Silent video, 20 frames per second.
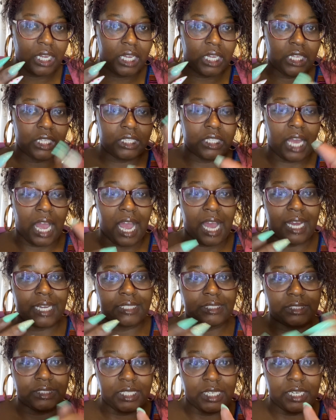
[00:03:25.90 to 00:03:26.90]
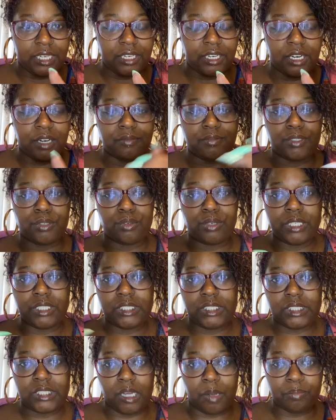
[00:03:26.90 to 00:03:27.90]
the idea of doing
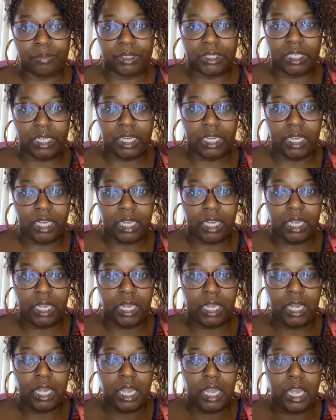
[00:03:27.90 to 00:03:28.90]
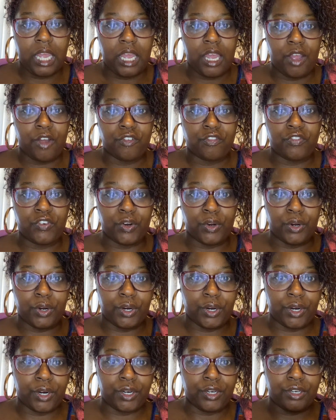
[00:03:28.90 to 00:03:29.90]
something
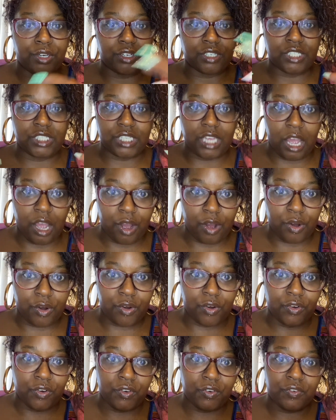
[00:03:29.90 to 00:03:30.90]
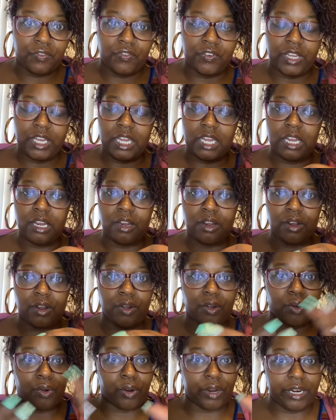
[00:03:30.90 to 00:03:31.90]
for yourself
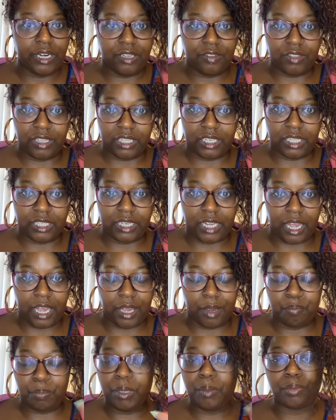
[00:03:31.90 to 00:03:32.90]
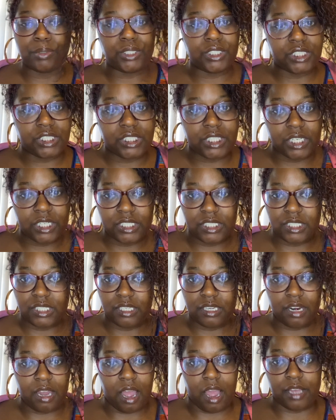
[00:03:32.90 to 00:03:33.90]
or anything like that, people just does
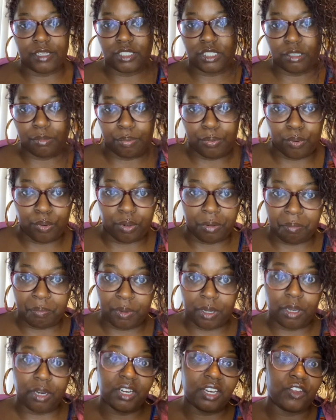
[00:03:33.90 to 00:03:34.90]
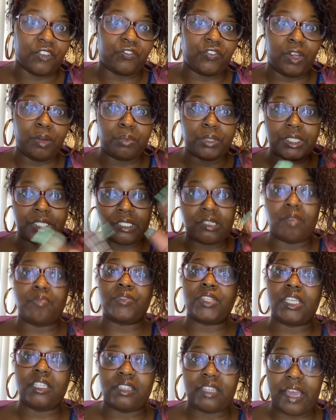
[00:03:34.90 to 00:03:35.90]
not support. But if it was
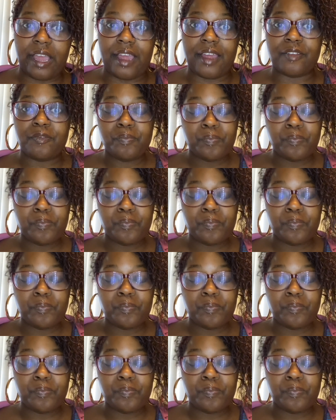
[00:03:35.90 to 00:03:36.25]
something that